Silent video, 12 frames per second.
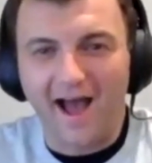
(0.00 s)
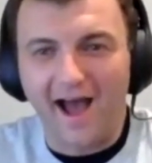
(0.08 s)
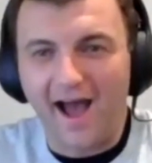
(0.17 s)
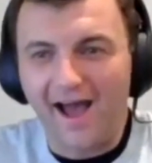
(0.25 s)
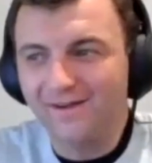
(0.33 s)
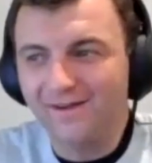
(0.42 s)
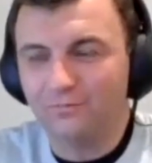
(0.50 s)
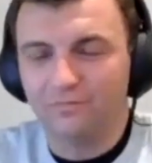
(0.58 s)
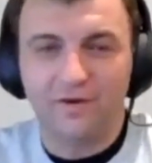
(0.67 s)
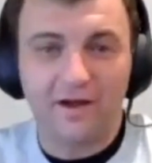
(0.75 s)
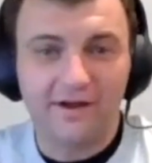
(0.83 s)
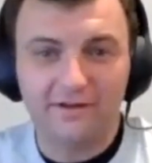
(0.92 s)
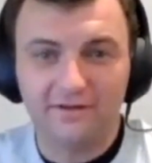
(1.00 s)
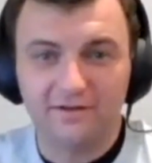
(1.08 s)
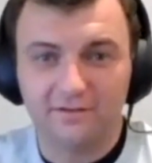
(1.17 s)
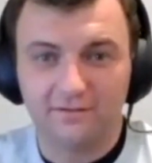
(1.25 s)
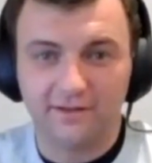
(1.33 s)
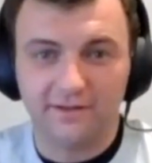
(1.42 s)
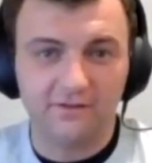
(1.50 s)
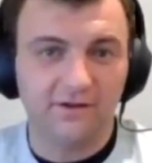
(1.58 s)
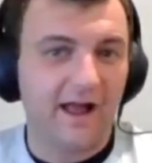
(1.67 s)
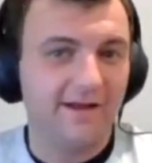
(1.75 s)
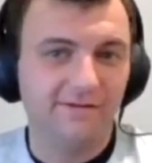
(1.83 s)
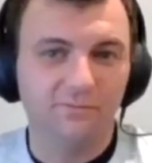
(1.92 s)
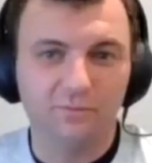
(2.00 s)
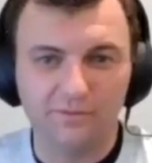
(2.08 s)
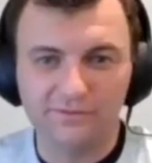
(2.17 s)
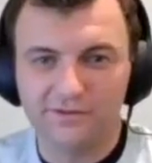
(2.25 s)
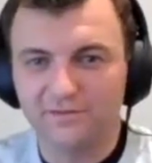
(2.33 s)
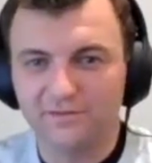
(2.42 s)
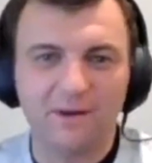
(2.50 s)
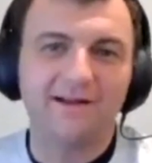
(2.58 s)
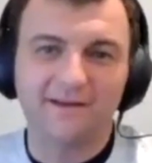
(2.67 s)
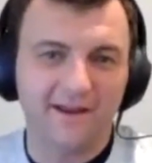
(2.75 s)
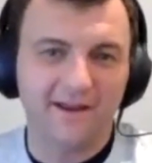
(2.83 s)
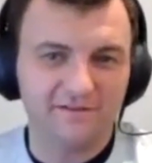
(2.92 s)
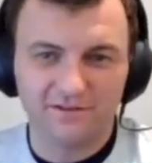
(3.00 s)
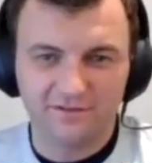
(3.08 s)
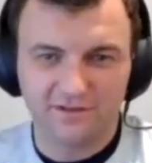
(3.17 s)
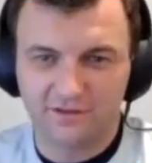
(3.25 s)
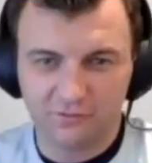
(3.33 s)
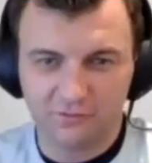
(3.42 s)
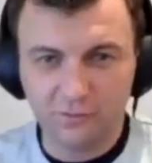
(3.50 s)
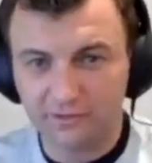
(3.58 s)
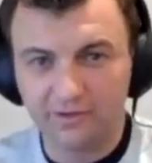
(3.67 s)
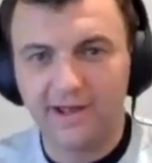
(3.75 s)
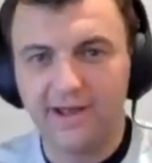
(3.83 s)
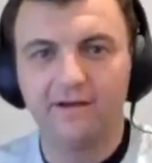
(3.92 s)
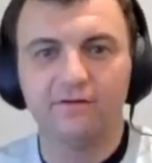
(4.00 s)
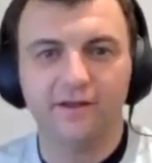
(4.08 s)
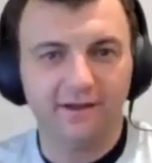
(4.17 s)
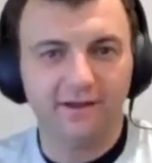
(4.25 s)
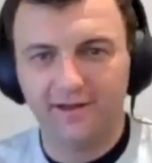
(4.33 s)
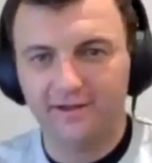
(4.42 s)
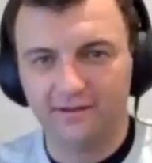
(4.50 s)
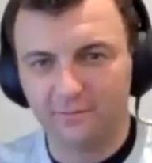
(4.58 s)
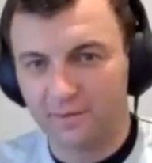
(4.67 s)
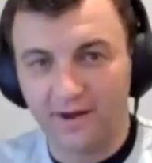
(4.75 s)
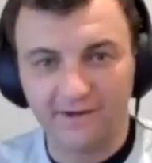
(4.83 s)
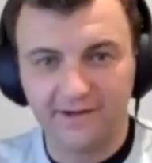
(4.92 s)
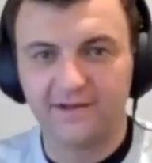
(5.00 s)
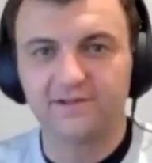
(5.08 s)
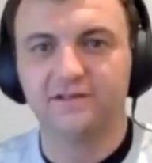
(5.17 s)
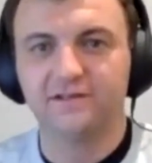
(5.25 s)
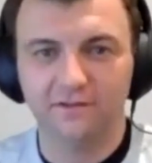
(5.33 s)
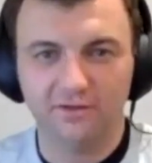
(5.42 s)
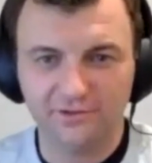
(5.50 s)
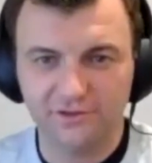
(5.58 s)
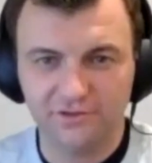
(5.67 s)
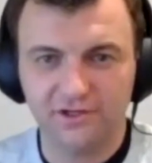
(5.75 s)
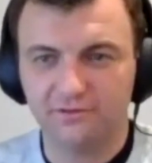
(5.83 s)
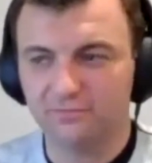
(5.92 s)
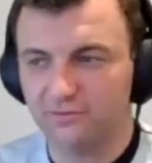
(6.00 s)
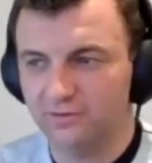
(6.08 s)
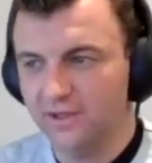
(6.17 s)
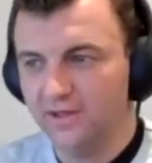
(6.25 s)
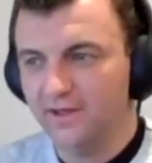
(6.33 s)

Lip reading: I don't find, like, look, this podcast, just like Twitter account and the podcast in general,